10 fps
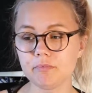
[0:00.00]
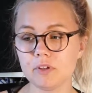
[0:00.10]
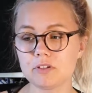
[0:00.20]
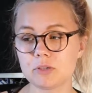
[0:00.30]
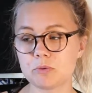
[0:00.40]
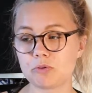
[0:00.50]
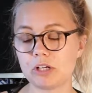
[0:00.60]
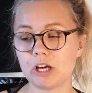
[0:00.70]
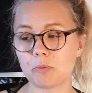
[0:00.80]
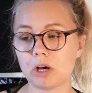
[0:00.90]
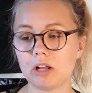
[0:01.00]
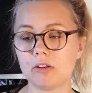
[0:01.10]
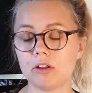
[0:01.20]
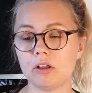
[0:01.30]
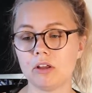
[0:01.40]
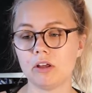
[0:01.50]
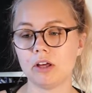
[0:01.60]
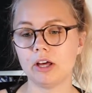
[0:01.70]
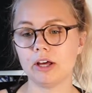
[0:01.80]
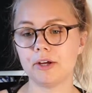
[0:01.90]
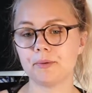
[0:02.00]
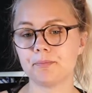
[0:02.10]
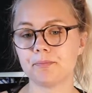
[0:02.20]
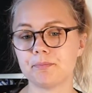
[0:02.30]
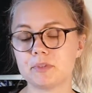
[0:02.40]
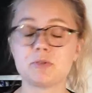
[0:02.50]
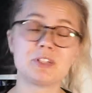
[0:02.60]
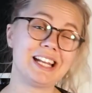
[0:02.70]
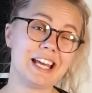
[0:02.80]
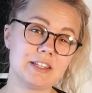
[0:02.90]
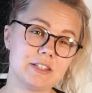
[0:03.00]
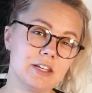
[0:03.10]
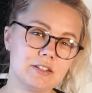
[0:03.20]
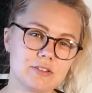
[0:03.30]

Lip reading: she was really unwell. She was nearly 18,